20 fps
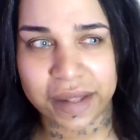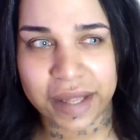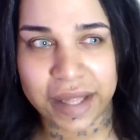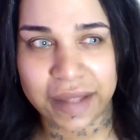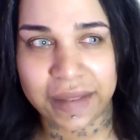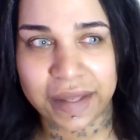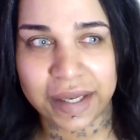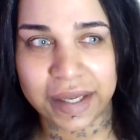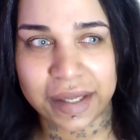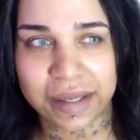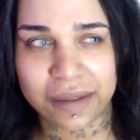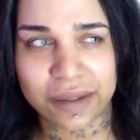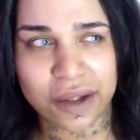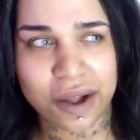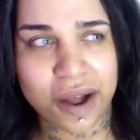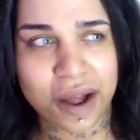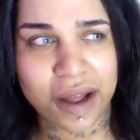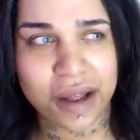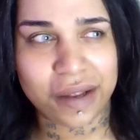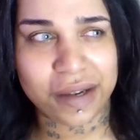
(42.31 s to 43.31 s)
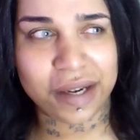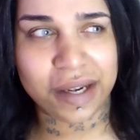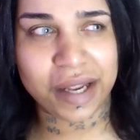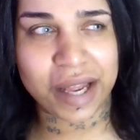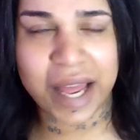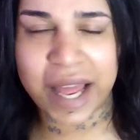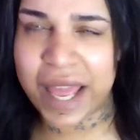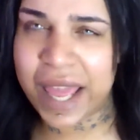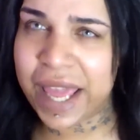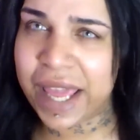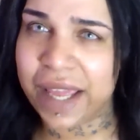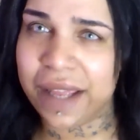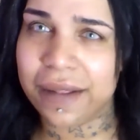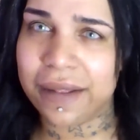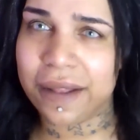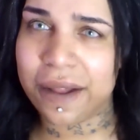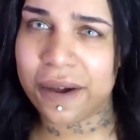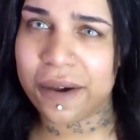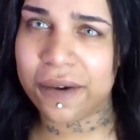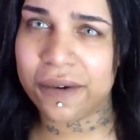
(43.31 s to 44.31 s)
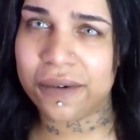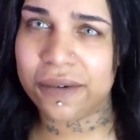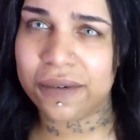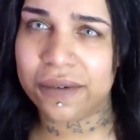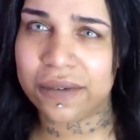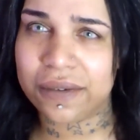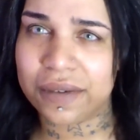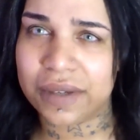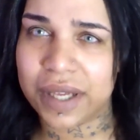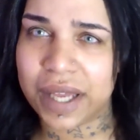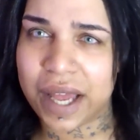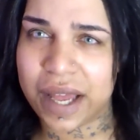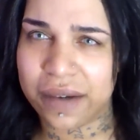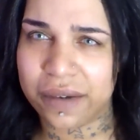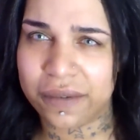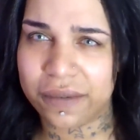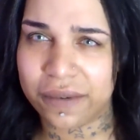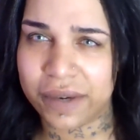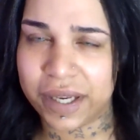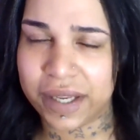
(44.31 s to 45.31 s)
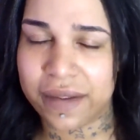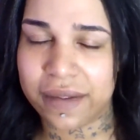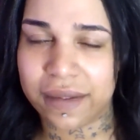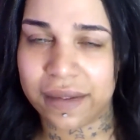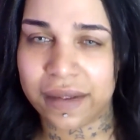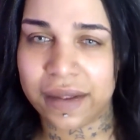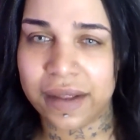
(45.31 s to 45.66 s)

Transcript: I think it's called a halo cut crease.